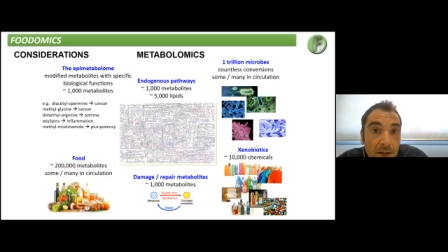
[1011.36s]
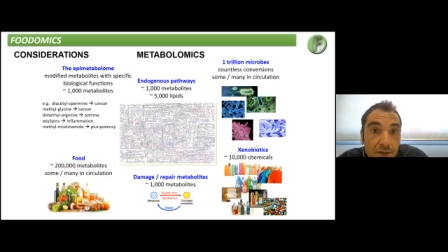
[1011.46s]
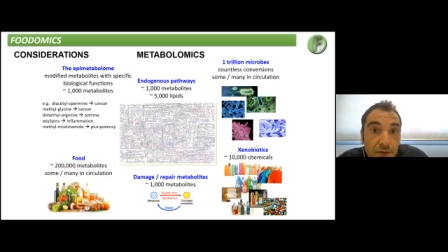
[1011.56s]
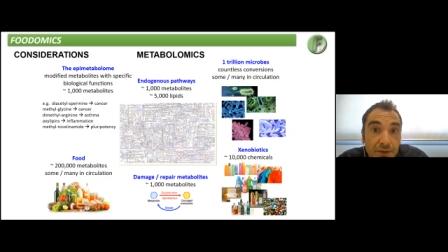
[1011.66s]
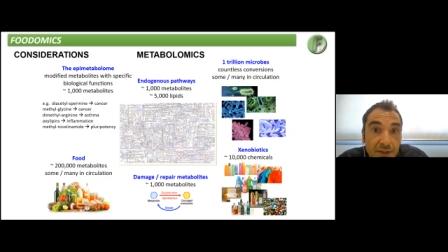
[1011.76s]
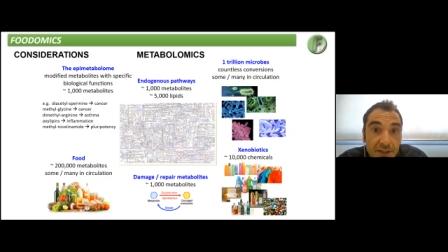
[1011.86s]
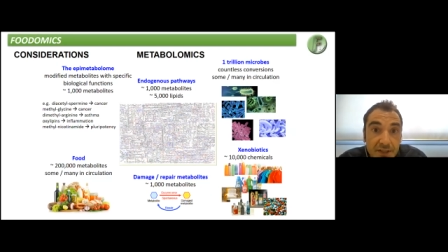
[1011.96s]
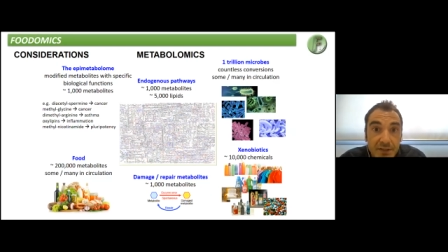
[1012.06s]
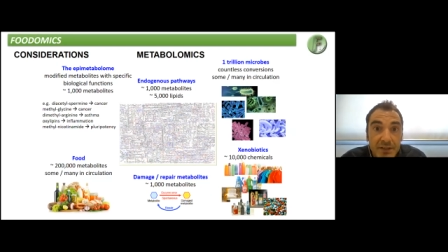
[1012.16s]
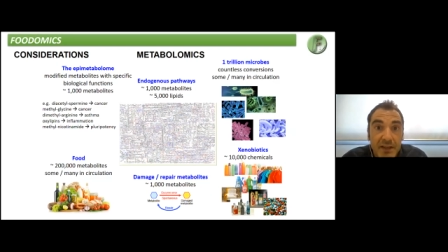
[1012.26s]
So
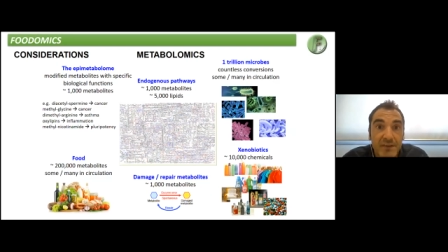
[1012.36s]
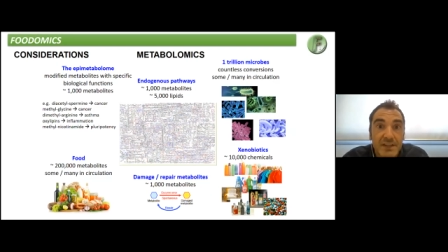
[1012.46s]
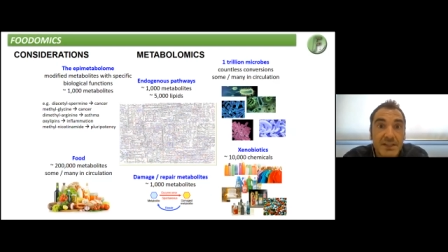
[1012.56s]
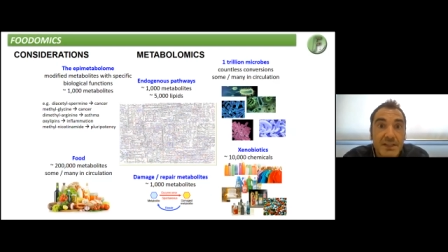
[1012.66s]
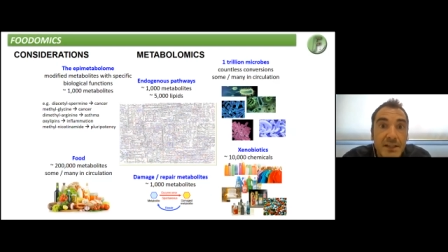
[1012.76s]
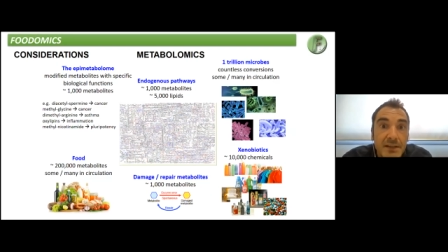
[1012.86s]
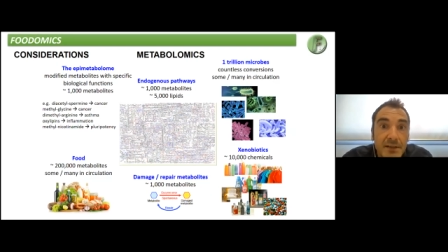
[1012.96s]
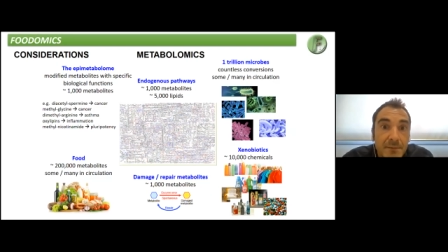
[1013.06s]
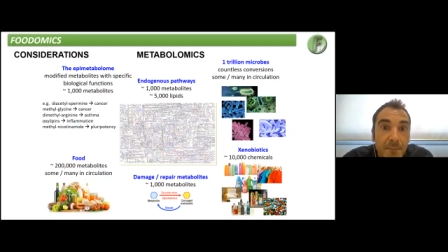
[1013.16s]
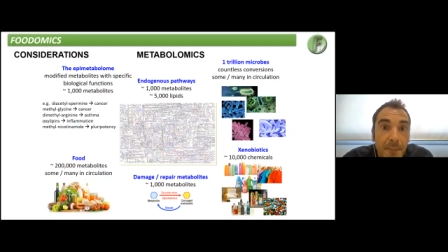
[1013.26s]
this diversity
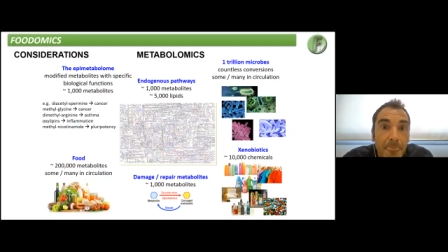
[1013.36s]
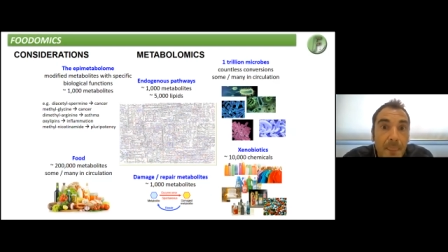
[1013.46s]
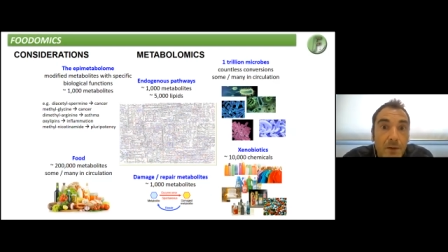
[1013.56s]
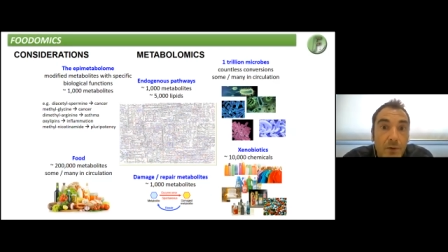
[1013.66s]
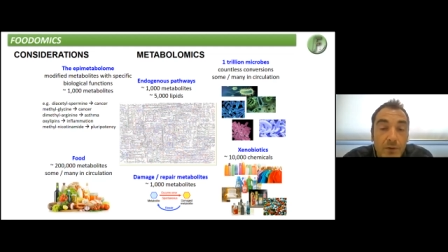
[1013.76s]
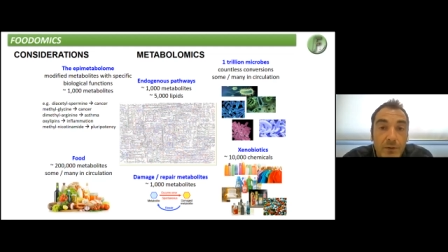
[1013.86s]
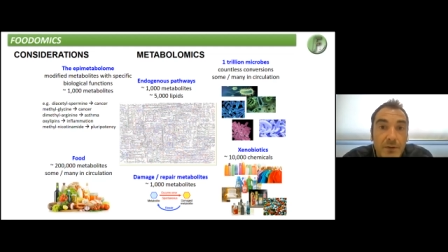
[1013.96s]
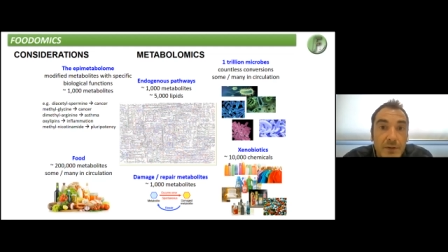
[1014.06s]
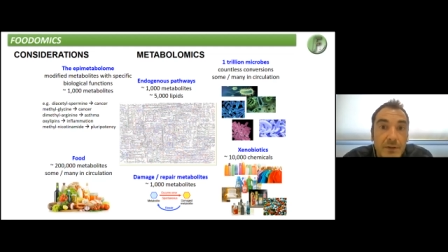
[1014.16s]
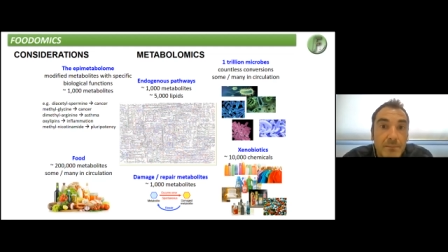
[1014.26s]

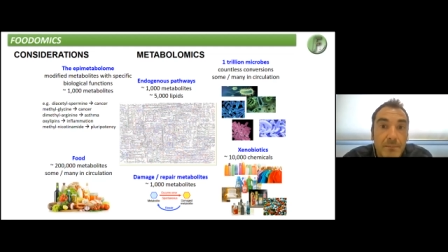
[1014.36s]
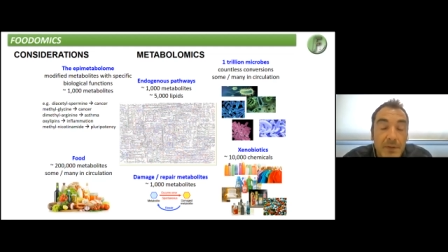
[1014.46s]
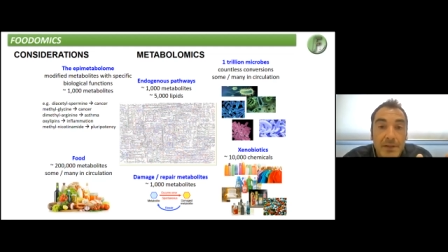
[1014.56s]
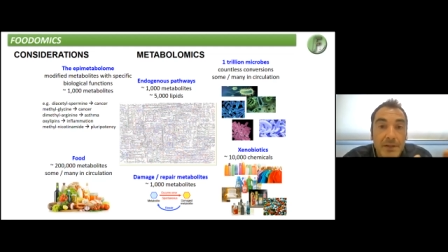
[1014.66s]
or uh,